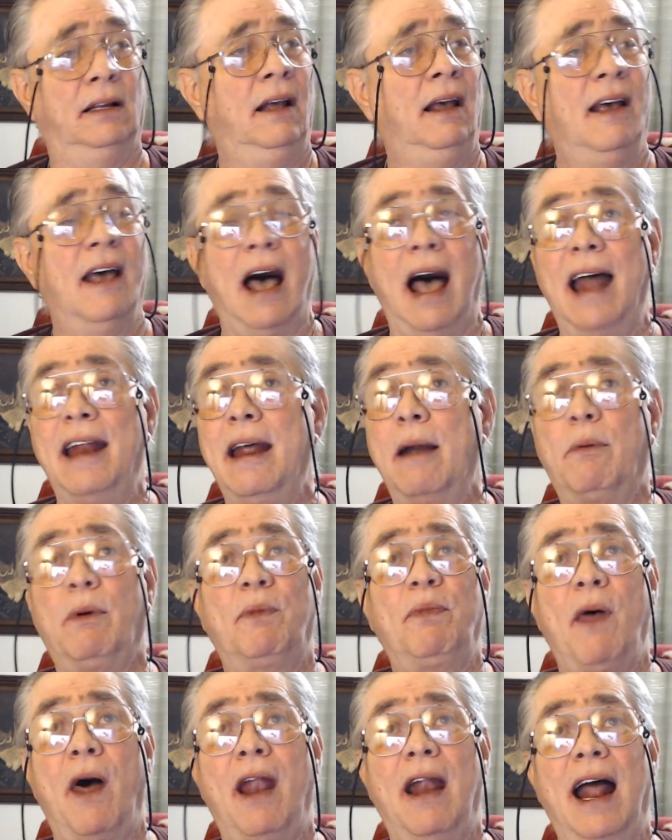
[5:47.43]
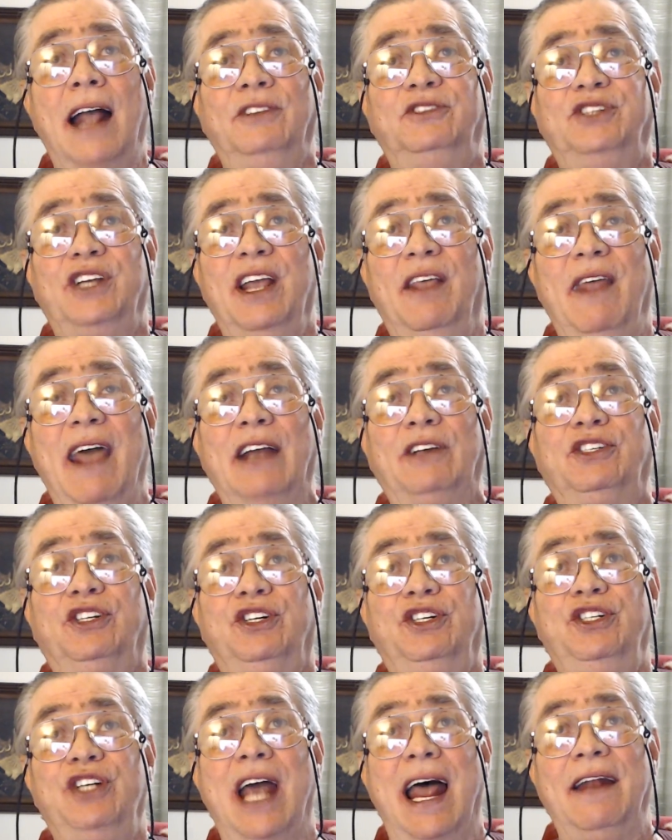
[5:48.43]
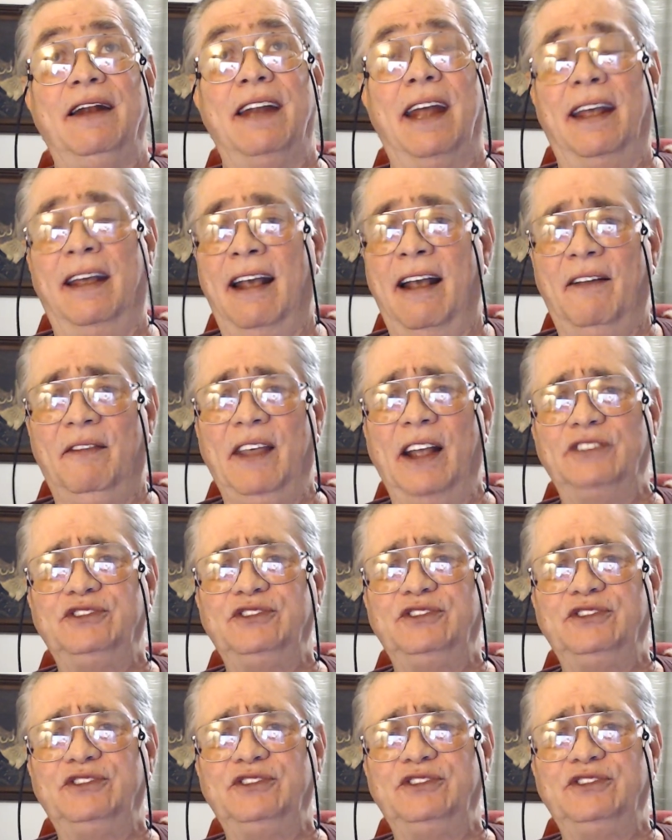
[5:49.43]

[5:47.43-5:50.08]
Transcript: I never thought I'd see this shit. This,